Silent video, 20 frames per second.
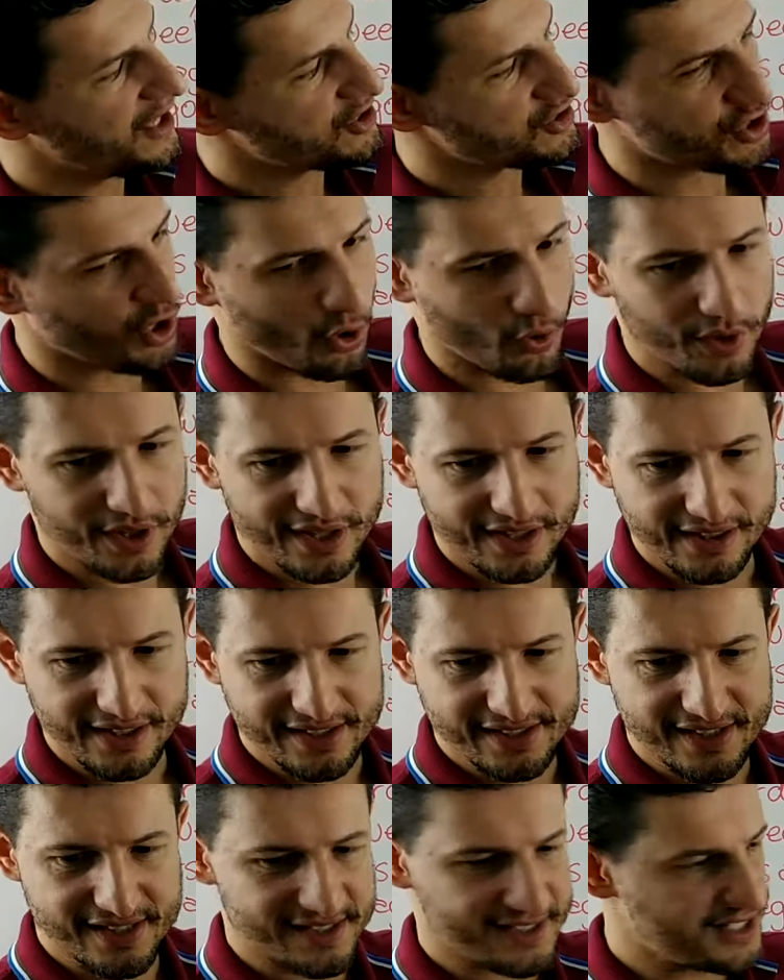So
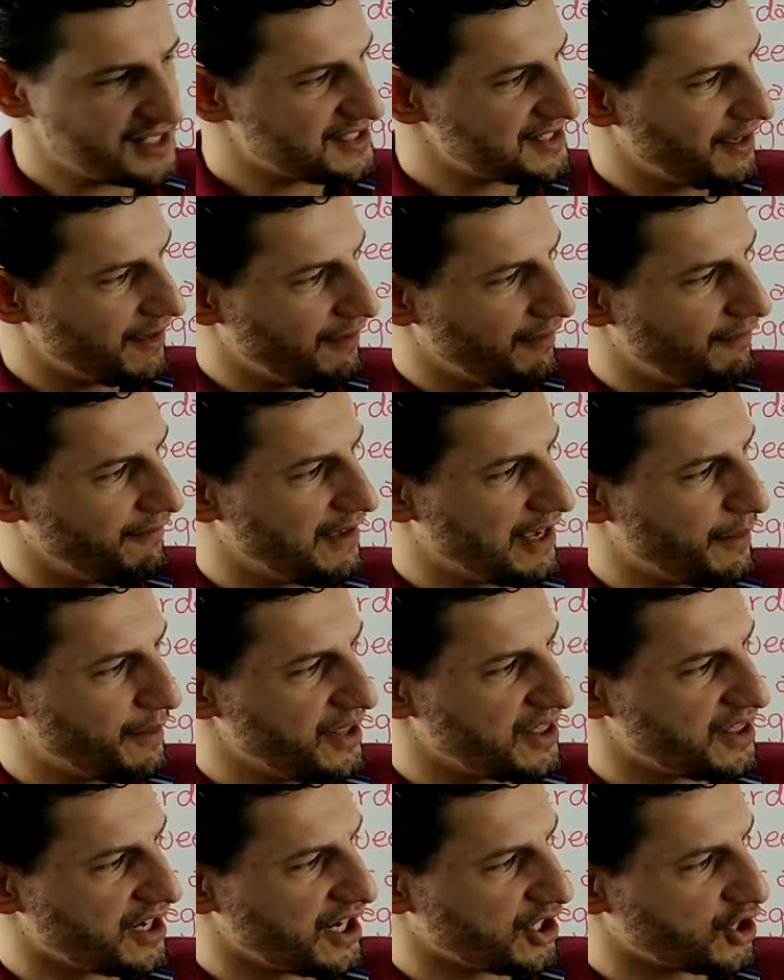this is this
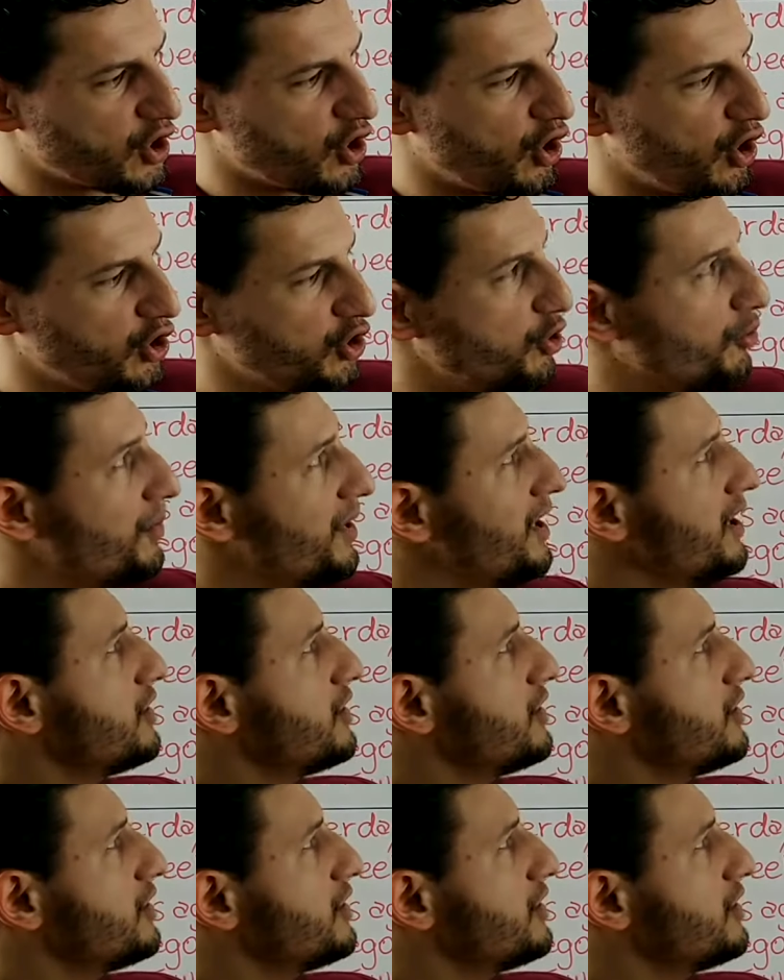very third column.